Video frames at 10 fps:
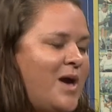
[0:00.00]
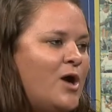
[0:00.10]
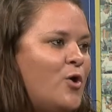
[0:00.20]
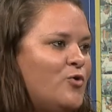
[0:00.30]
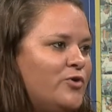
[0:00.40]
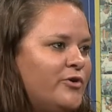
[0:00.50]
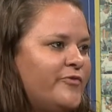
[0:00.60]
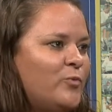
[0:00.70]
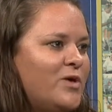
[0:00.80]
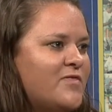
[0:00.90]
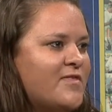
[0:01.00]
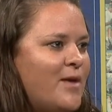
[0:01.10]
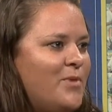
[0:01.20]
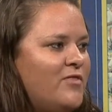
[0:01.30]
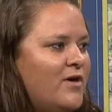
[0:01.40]
pet owners with
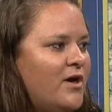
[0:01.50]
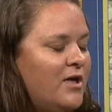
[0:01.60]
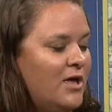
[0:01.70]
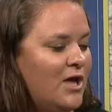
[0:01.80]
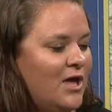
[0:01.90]
some of the